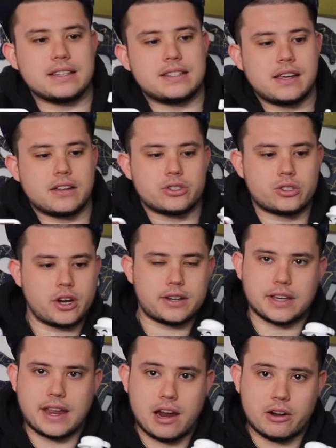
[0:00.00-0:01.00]
of
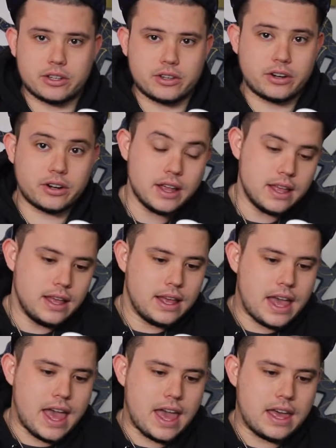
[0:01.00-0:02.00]
deconstructs a character
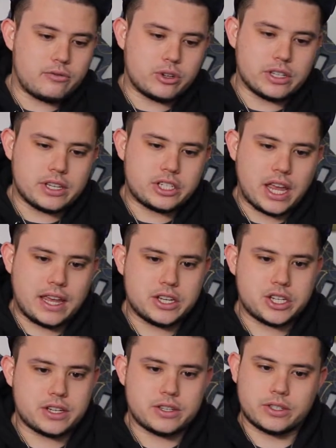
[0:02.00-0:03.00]
and really
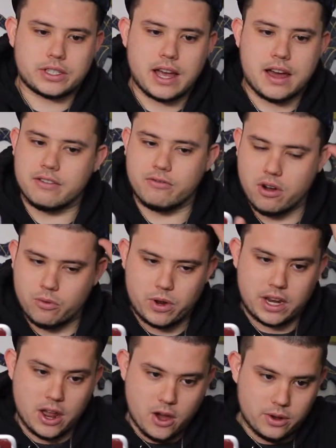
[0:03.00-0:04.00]
changes kind of what
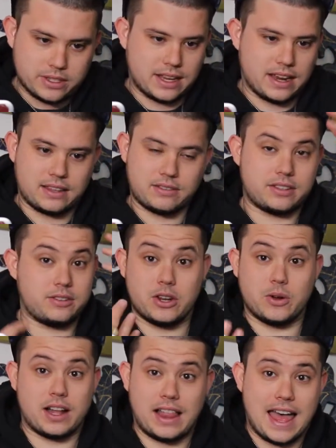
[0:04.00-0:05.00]
we know as like, you
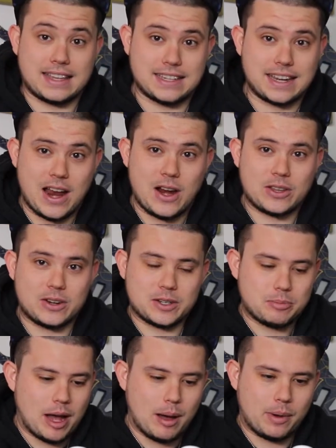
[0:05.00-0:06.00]
know, a classic character
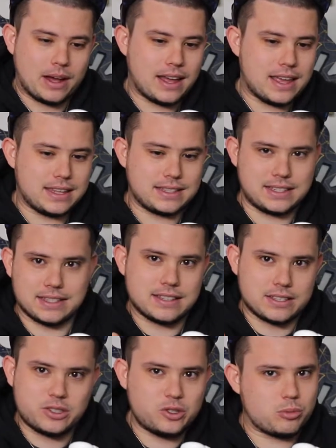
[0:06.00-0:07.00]
as Popeye into
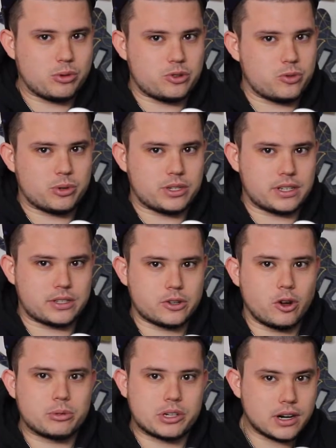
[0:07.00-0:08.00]
this super sick
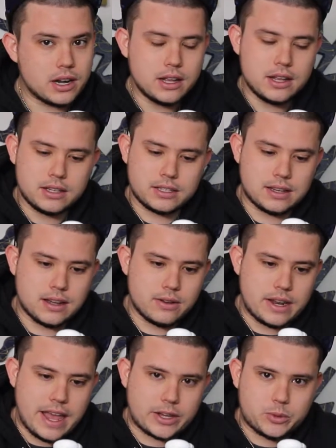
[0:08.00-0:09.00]
sculpture. So
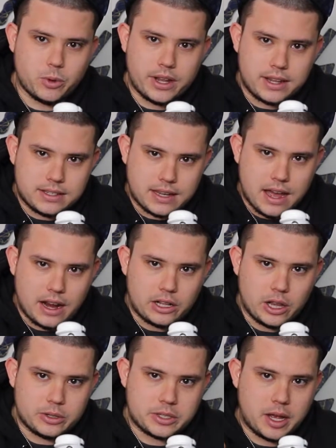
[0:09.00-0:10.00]
next we'll get into kind of
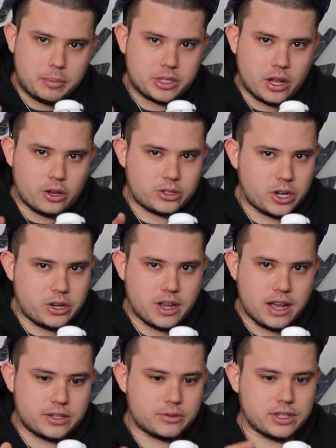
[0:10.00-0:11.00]
close-ups, and I'll show you
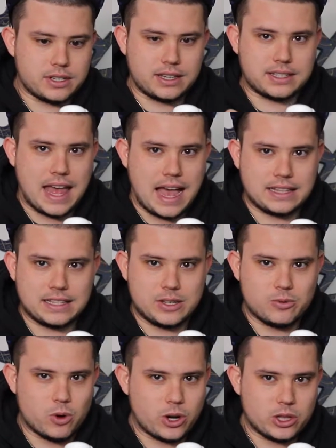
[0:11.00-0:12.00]
guys really
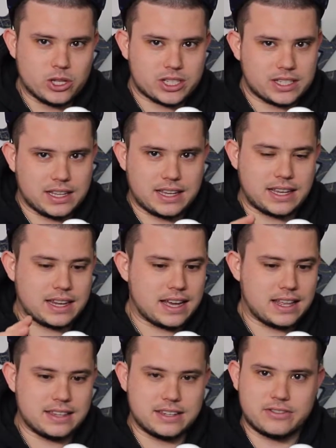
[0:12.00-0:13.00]
exactly what it looks like and
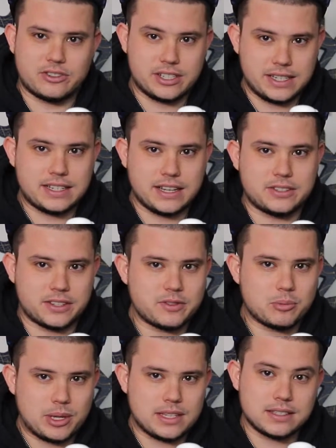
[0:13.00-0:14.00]
kind of the different details of
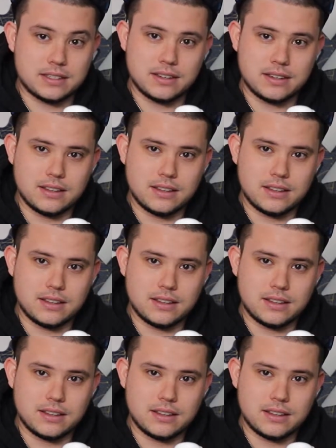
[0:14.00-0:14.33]
the piece.